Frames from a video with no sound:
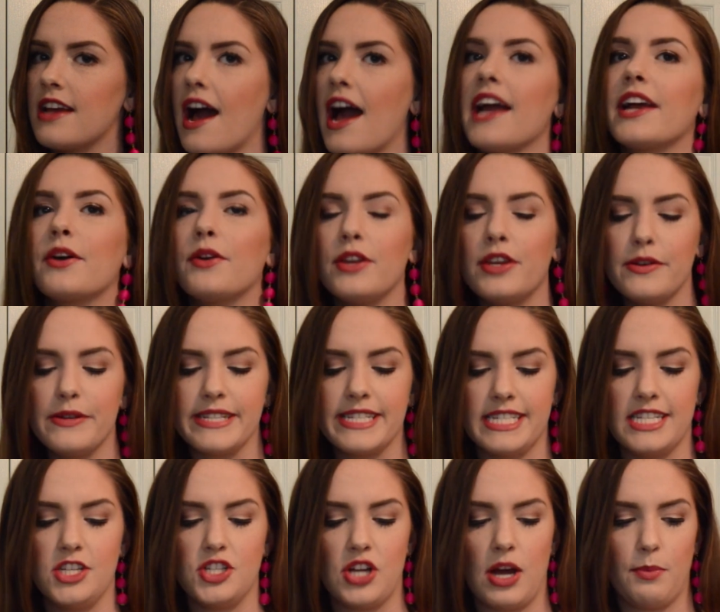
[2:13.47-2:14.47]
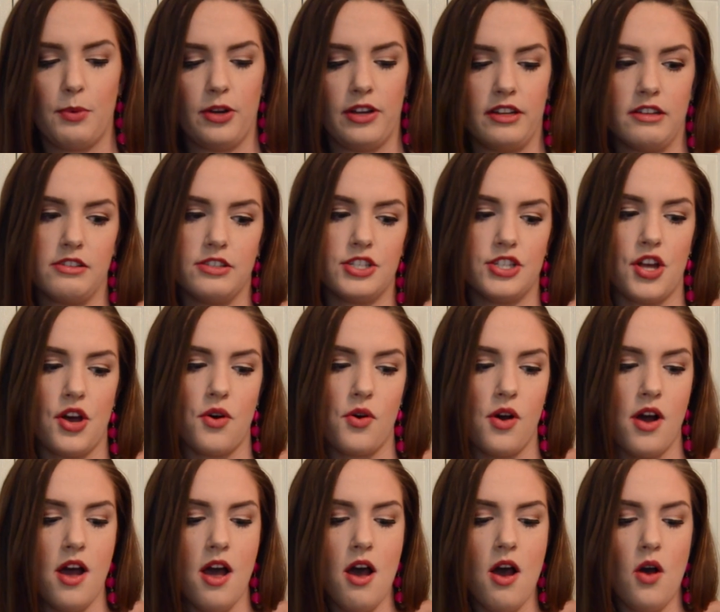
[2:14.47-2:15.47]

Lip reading: I go to UNC Chapel Hill, so